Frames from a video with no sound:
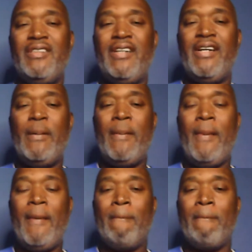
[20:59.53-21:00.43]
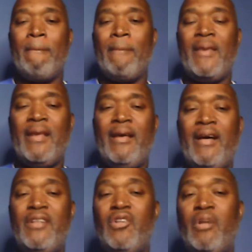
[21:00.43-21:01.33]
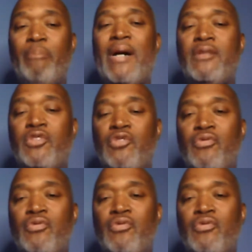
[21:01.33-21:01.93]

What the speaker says: that I know about you.